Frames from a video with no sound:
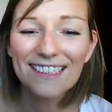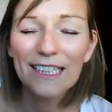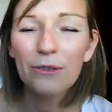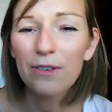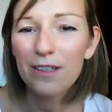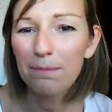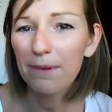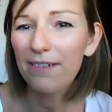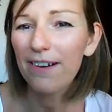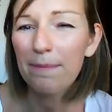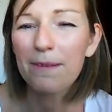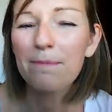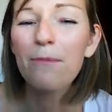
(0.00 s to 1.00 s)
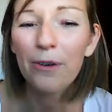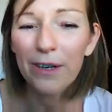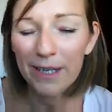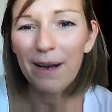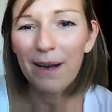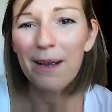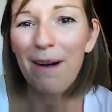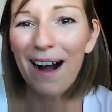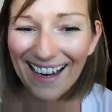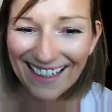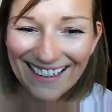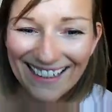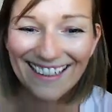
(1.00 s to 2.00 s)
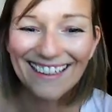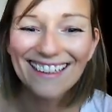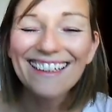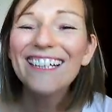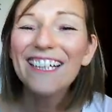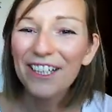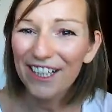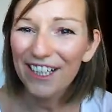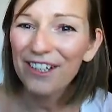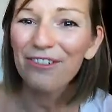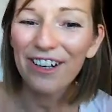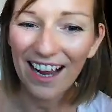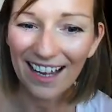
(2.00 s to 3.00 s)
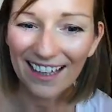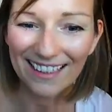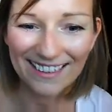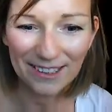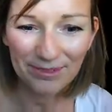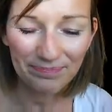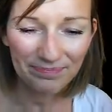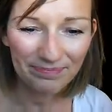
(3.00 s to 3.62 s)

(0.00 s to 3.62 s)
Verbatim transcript: it was perhaps more in my mind than in reality.